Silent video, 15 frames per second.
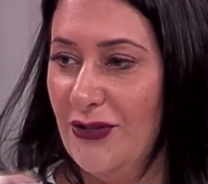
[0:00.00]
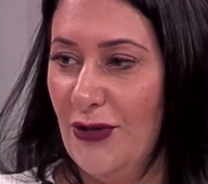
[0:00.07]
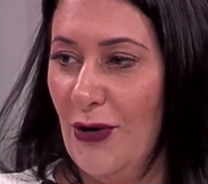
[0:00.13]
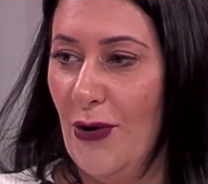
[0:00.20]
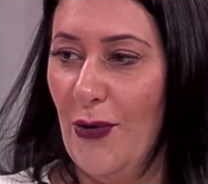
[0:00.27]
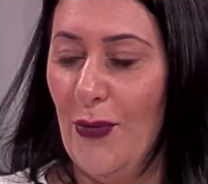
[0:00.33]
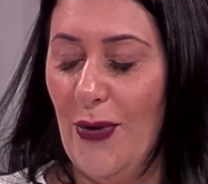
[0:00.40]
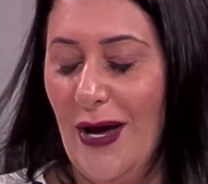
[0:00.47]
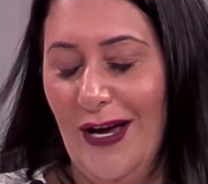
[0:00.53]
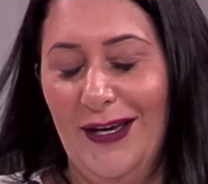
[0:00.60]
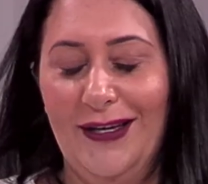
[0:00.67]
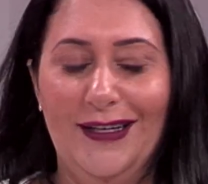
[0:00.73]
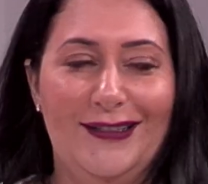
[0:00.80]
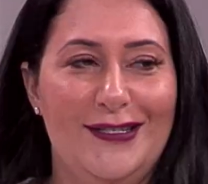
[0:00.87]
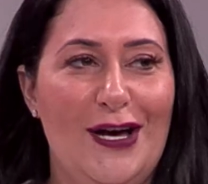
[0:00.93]
so
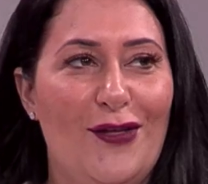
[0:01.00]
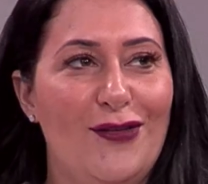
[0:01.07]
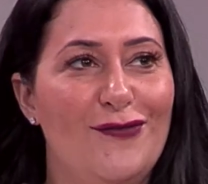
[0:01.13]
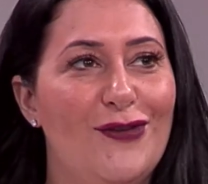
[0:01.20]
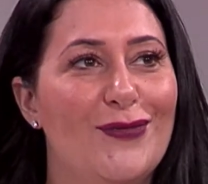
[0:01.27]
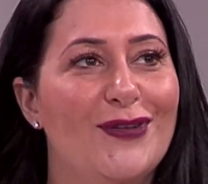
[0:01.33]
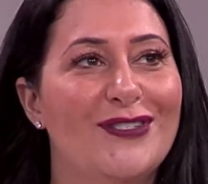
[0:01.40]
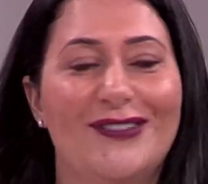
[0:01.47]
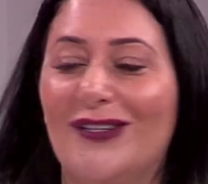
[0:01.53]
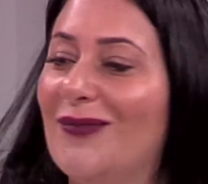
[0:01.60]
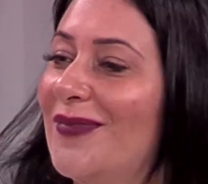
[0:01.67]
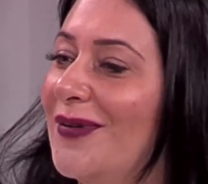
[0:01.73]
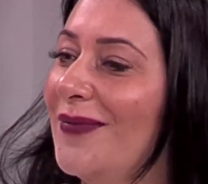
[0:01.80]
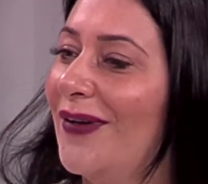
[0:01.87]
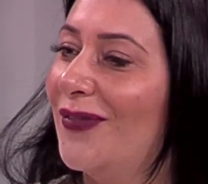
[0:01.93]
tell the viewers a little
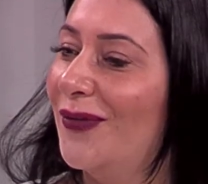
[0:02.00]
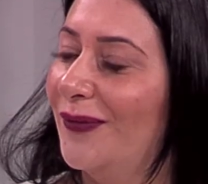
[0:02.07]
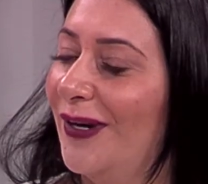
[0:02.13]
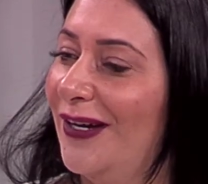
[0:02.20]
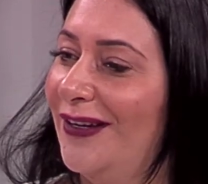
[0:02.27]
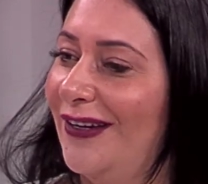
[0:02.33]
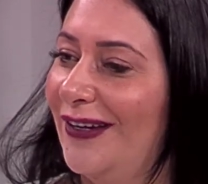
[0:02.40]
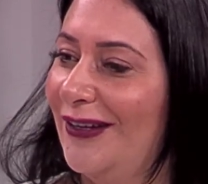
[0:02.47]
bit about the Reiki.